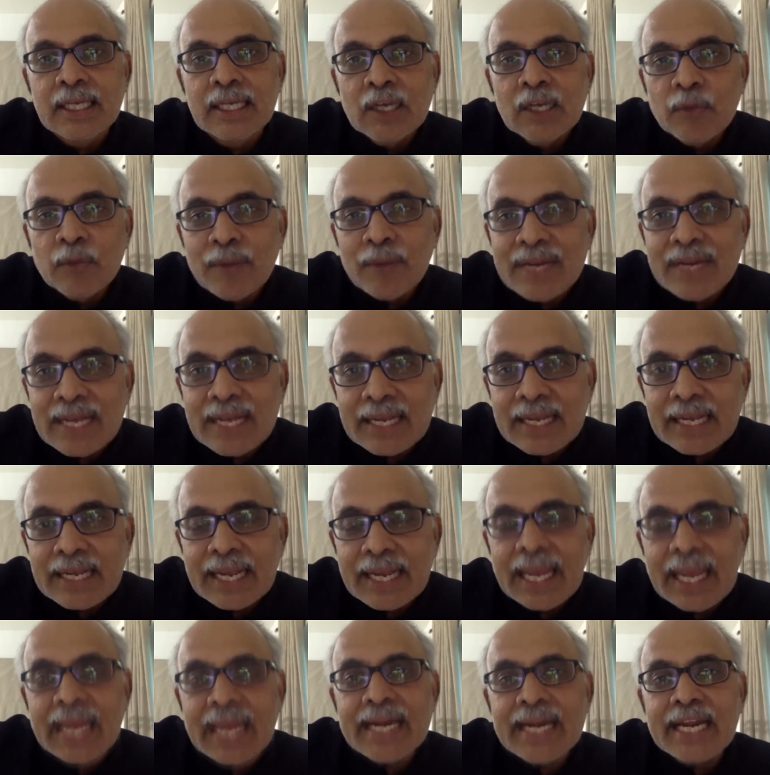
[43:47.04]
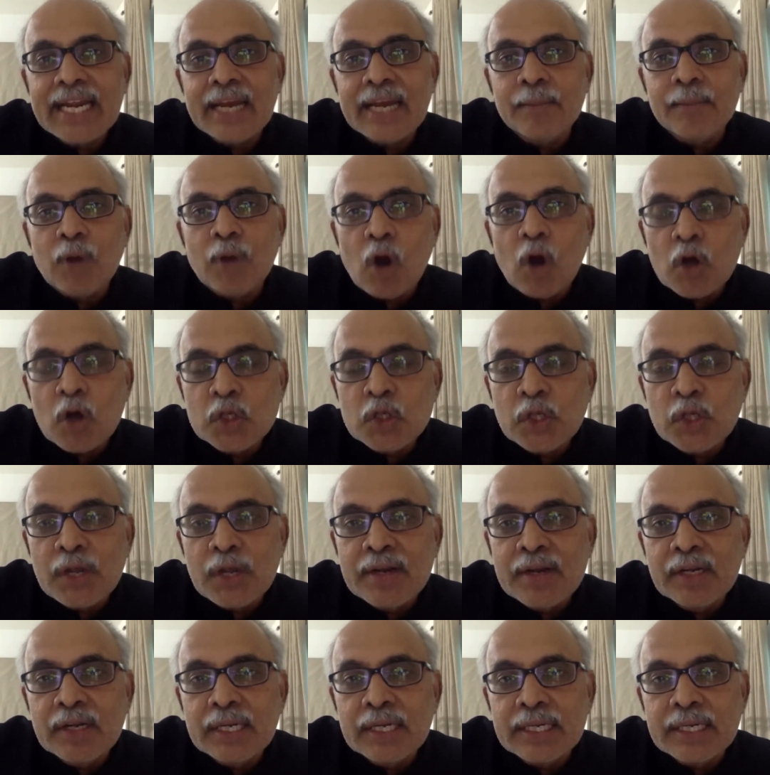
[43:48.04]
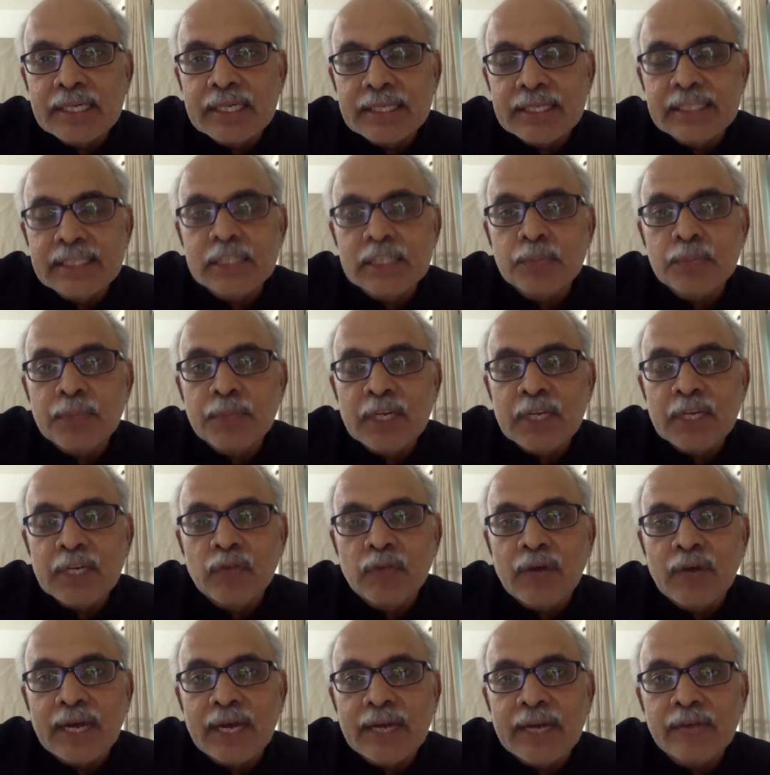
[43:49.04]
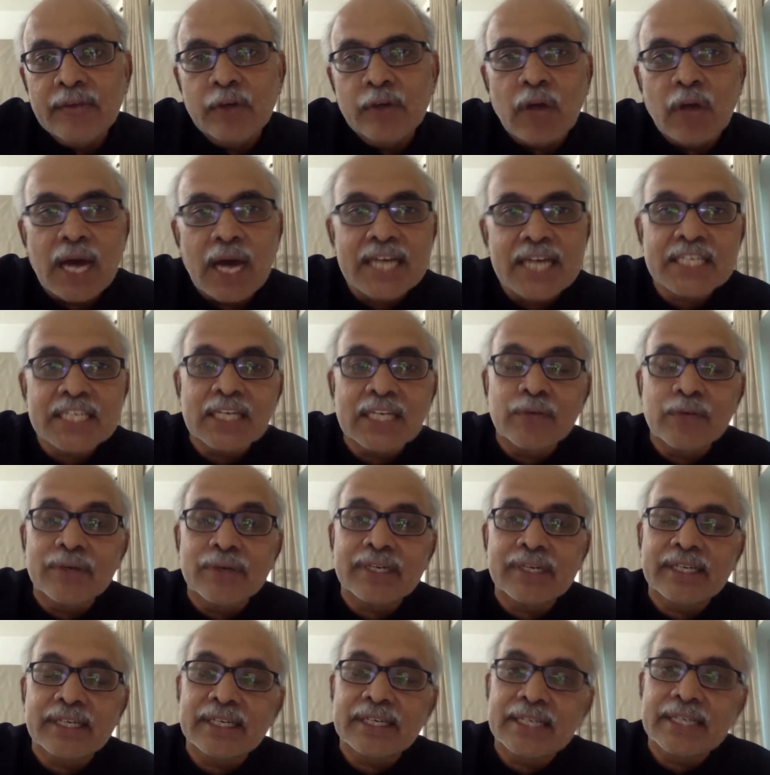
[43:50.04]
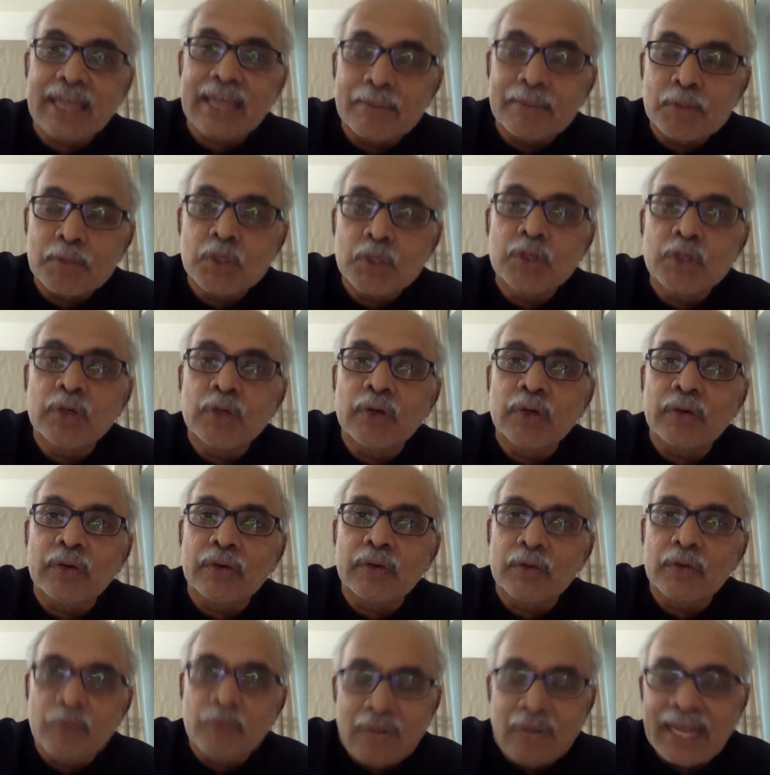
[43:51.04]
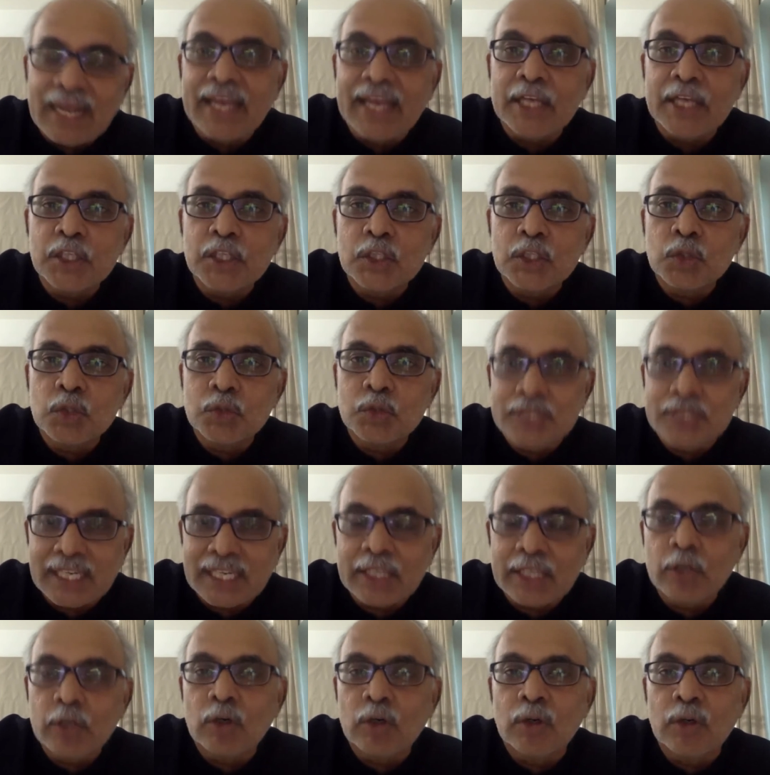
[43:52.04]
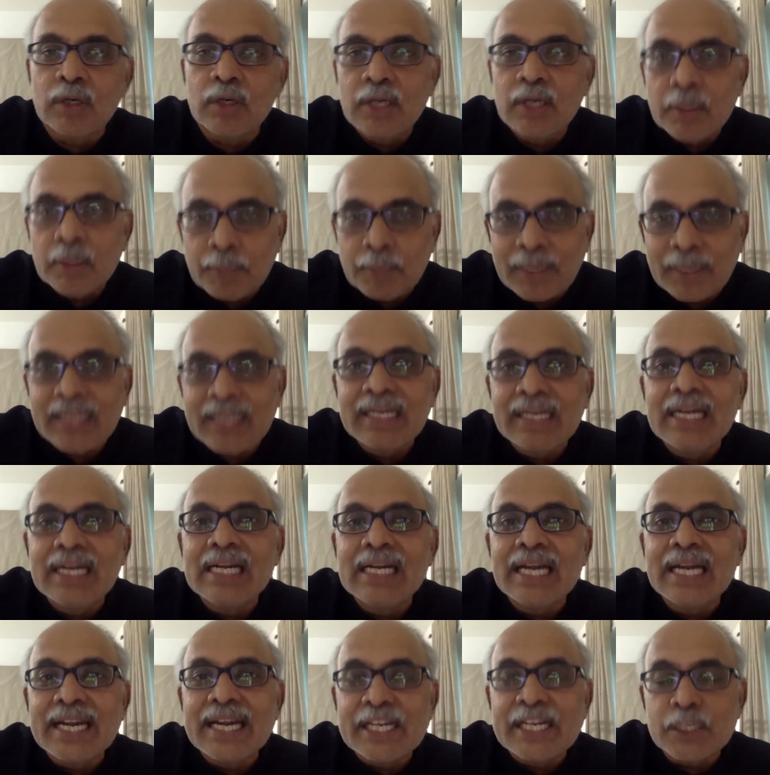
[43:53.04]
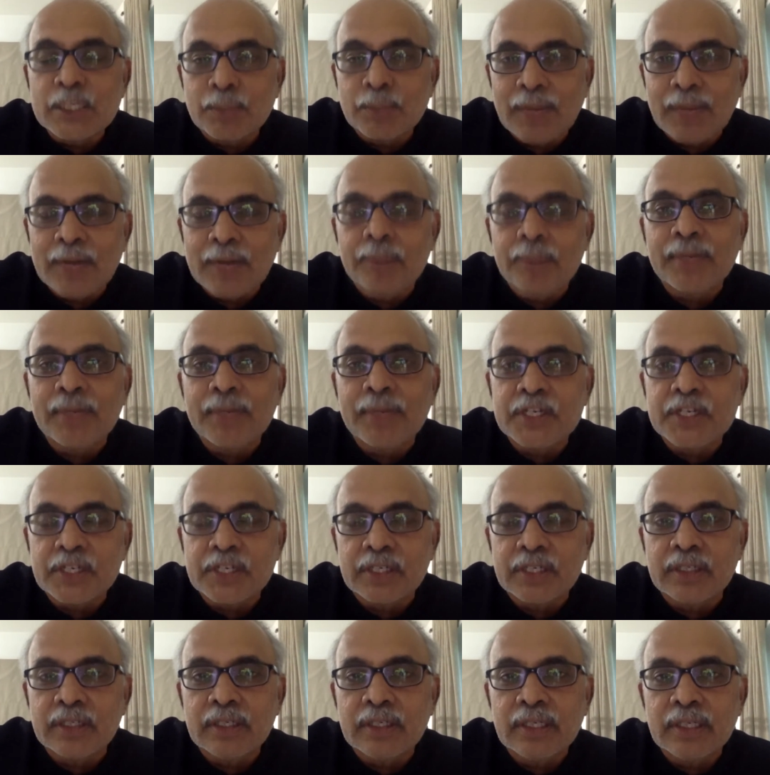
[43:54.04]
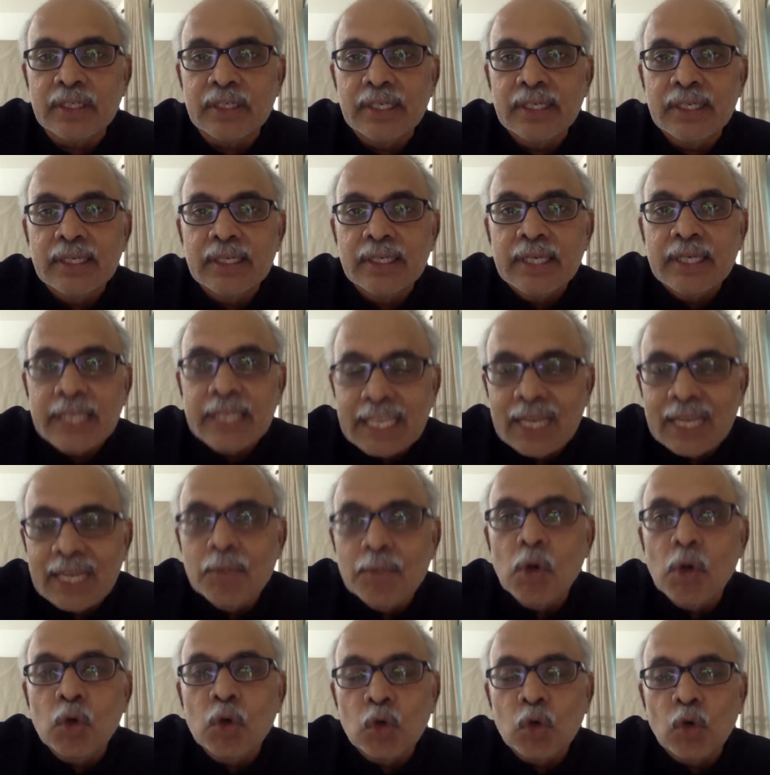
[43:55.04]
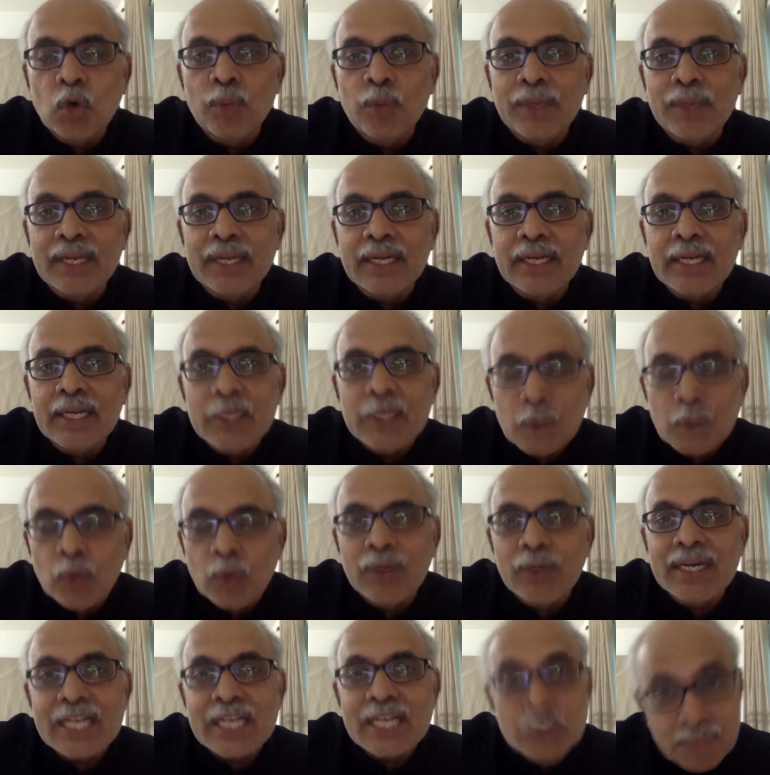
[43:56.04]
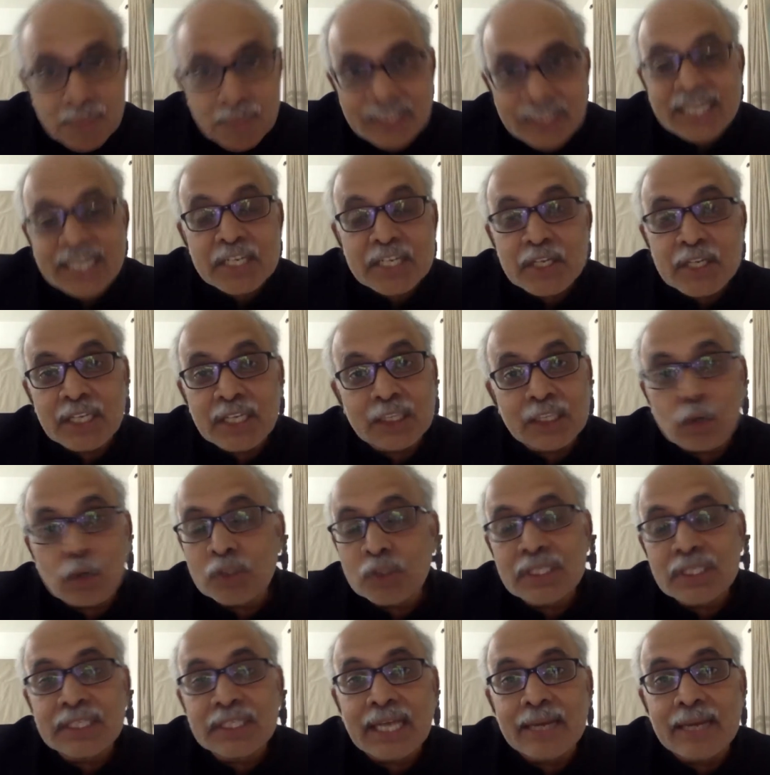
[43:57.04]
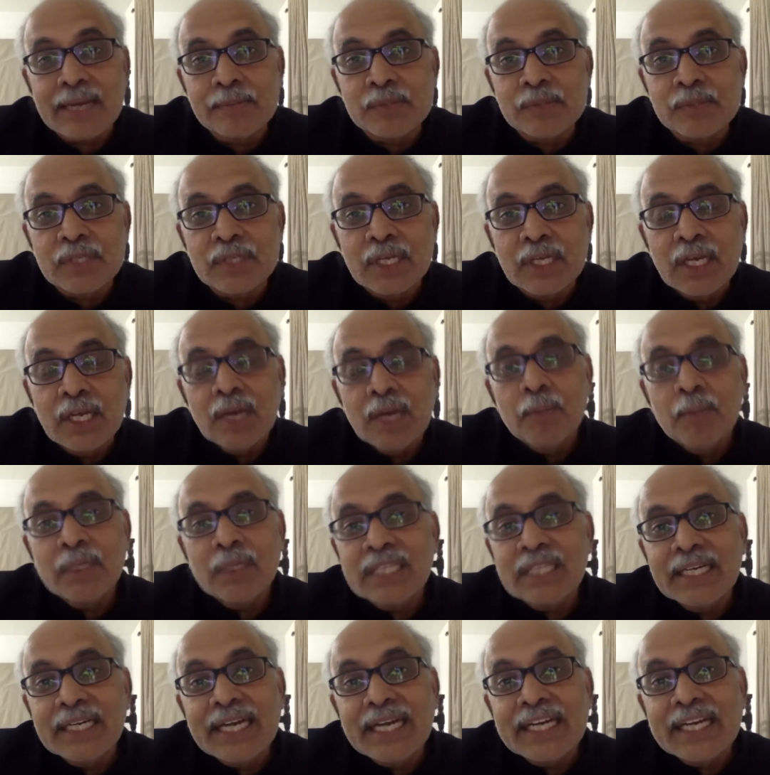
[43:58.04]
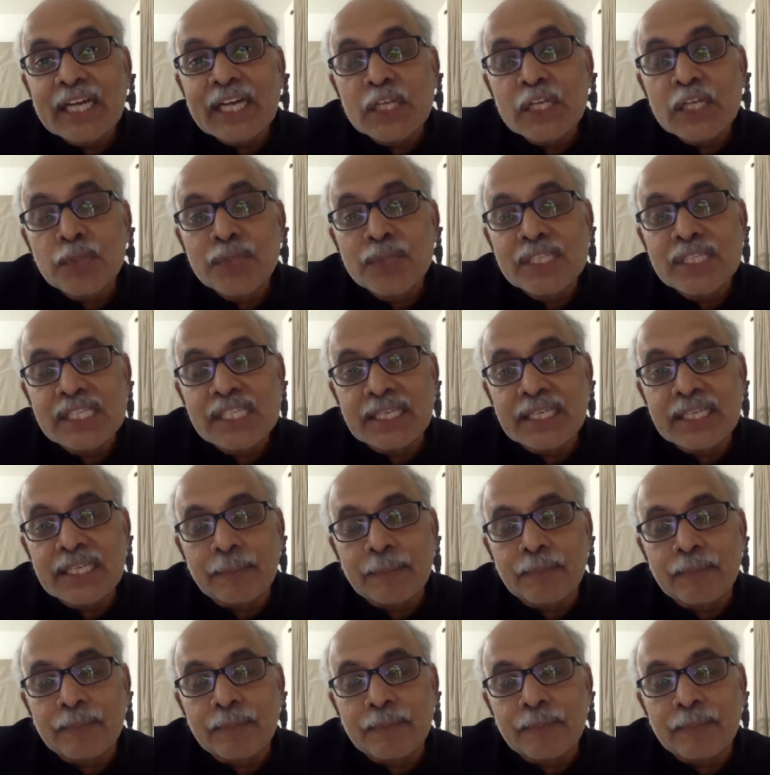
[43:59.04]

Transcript: When an ANM, auxiliary nurse midwife or ASHA worker comes to your village to check your pregnant lady's blood pressure, hemoglobin, urine, has been tested 1,000 times, but the data is missing.